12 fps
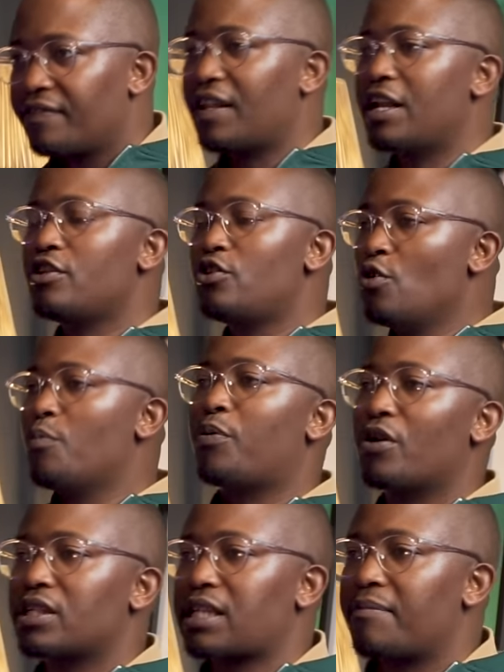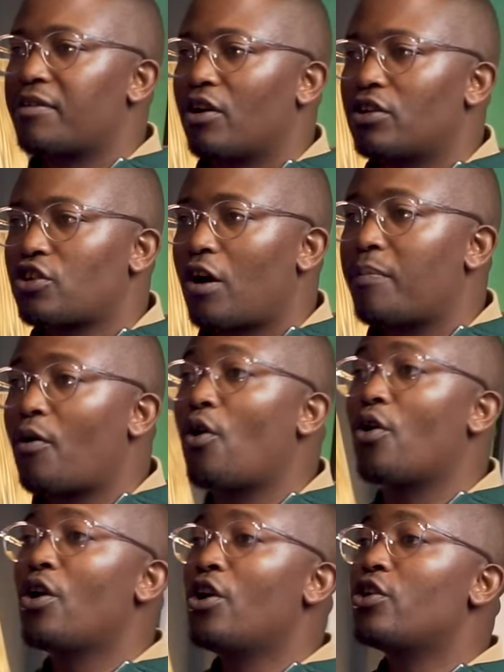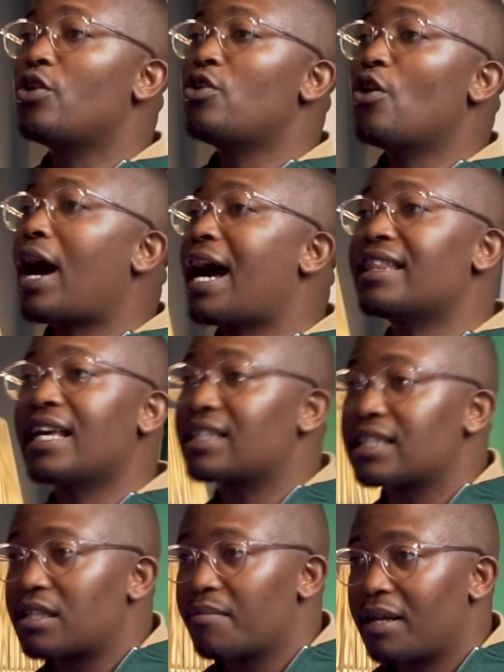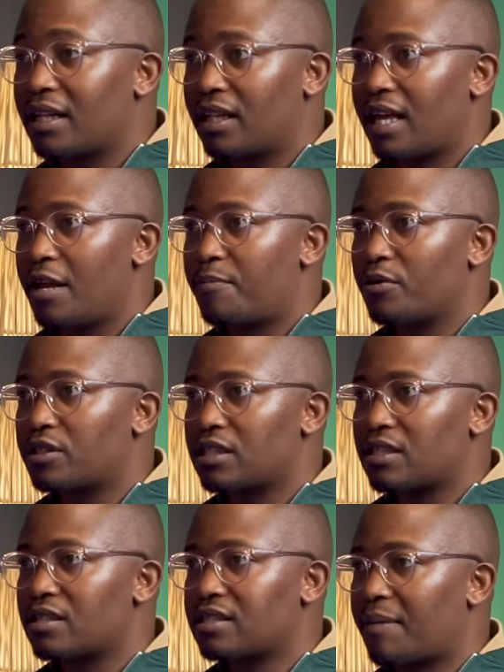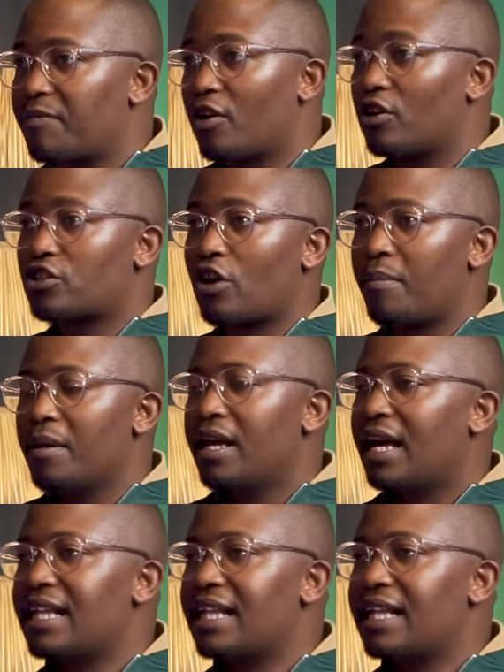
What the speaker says: then you put something on top, or your other existing medical aid puts something on top,